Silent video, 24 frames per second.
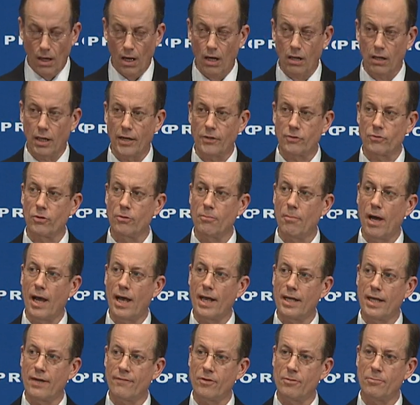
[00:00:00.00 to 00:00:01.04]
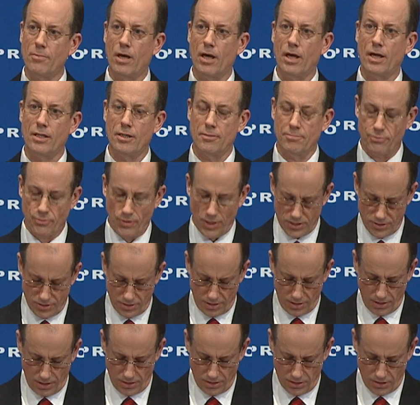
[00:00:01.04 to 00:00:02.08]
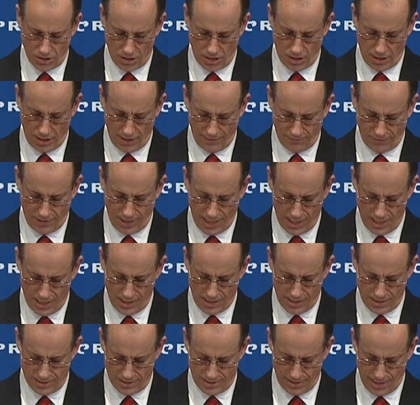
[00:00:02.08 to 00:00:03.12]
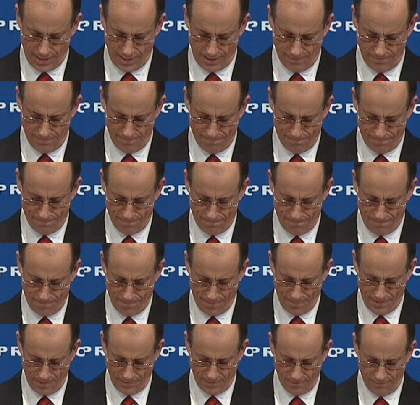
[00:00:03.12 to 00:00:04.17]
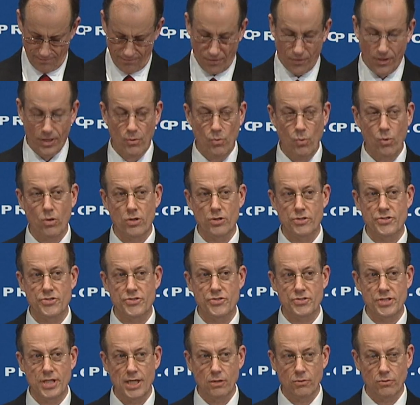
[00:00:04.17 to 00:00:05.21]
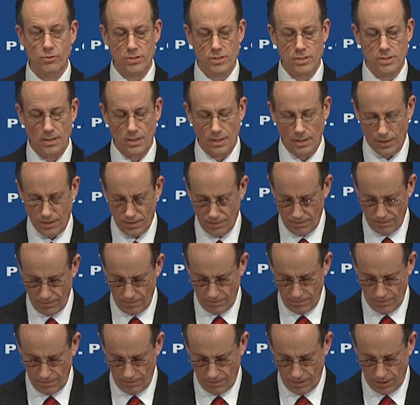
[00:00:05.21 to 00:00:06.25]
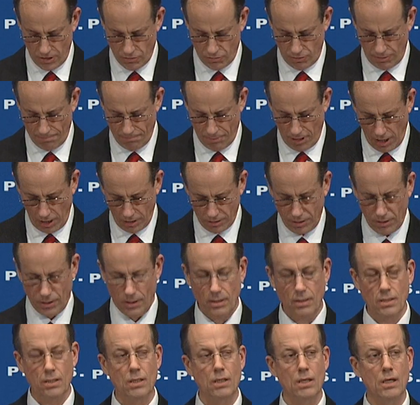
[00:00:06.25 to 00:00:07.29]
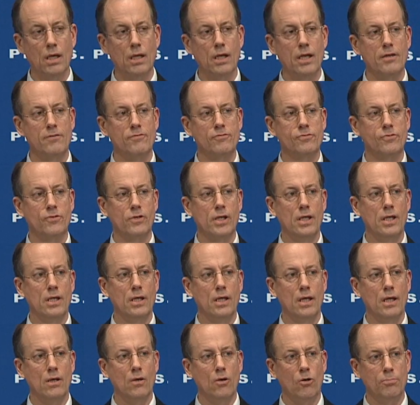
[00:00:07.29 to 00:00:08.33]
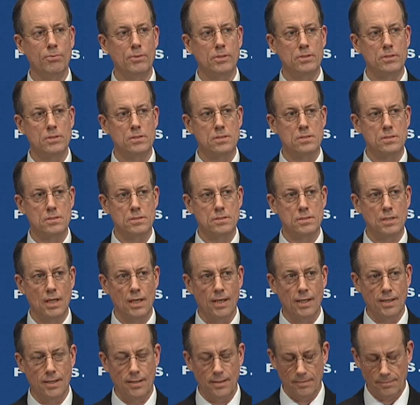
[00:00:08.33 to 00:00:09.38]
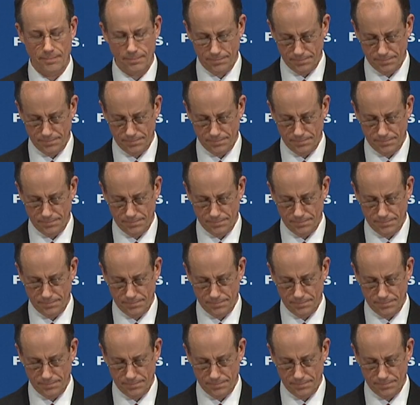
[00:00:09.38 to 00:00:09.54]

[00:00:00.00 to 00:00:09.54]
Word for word: I'd like to remind everybody that President John F. Kennedy said that the very word secrecy is repugnant in a free and open society.